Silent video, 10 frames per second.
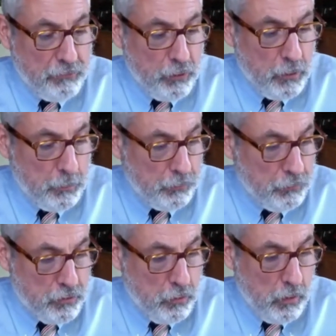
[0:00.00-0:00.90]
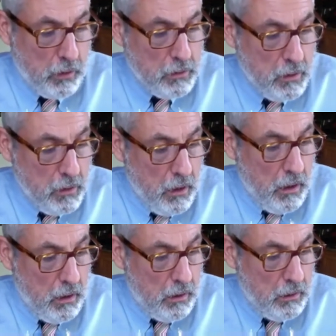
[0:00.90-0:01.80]
firms for sure.
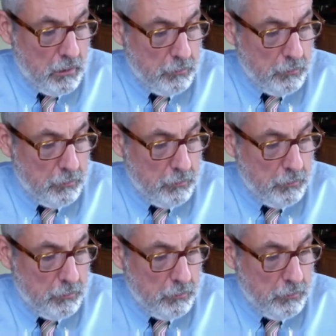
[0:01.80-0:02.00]
I'm